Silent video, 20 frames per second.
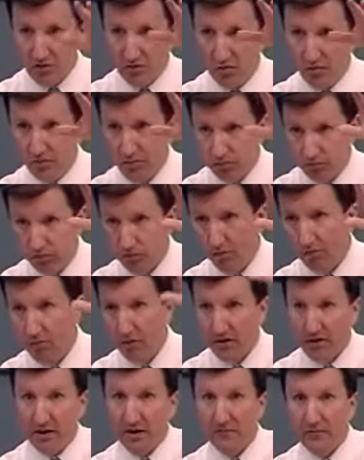We'll
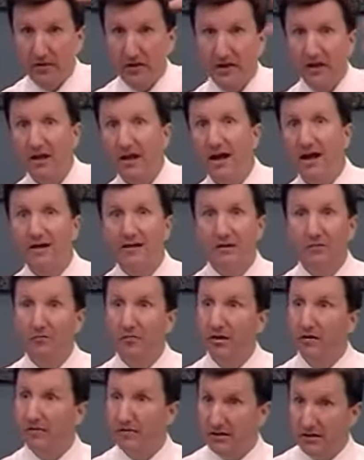put it up to the guys
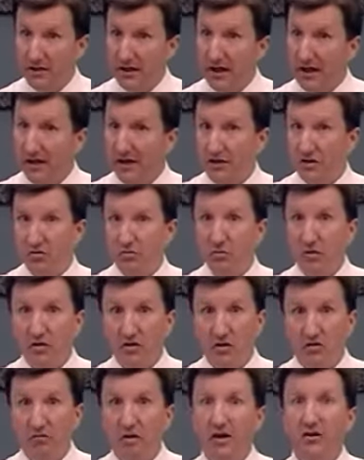above us. Guys, what
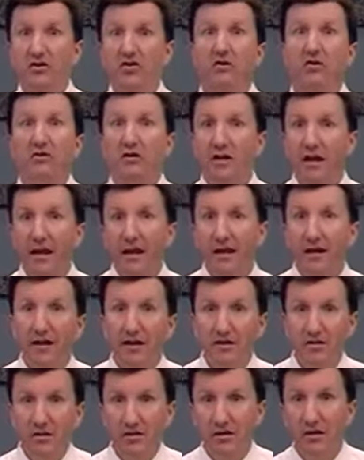direction are you taking
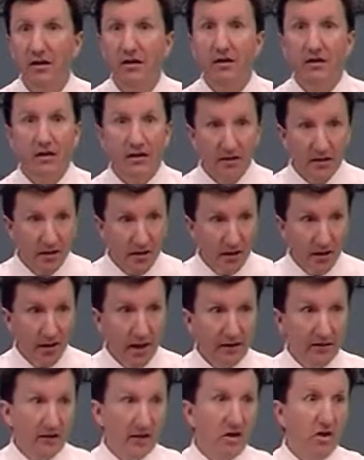us? Do you
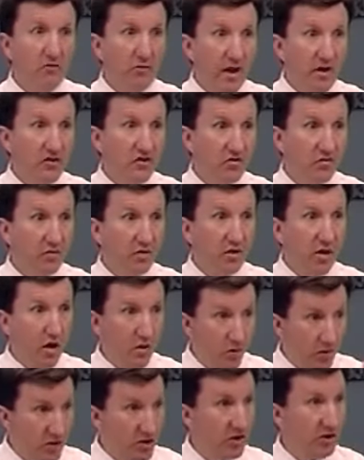like the direction we're
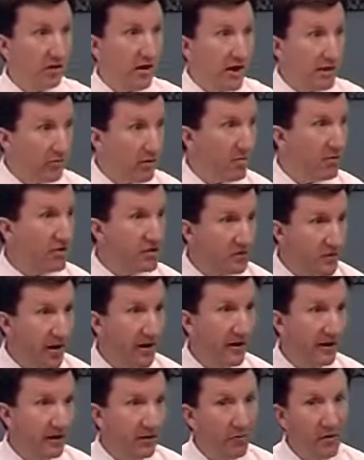going? Do you like where we're
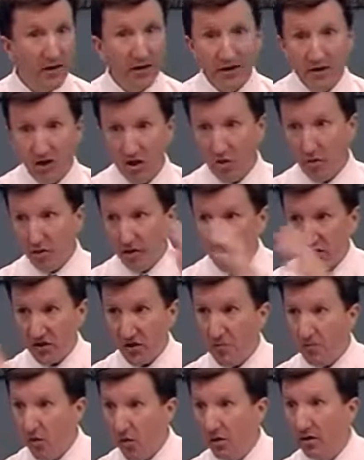spending the money? Do you want to see
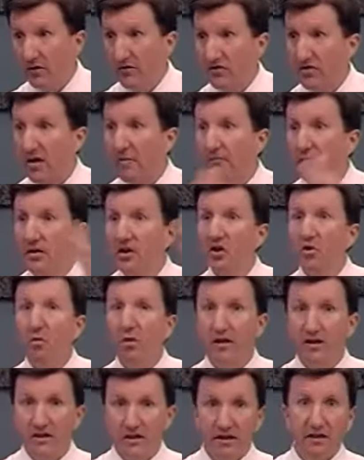more of something? You
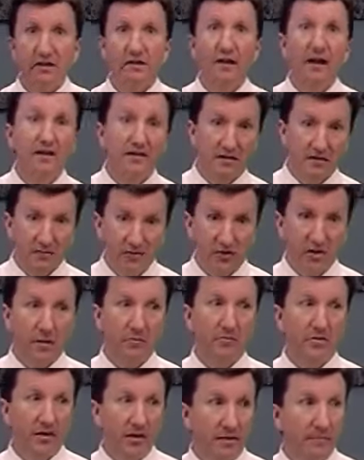want to see less of
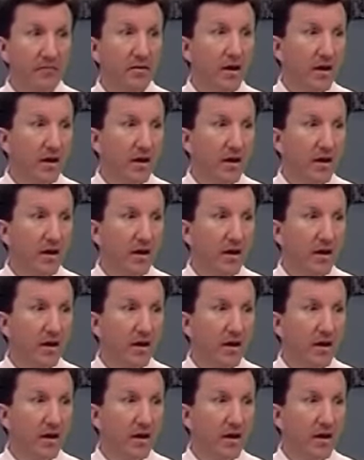something?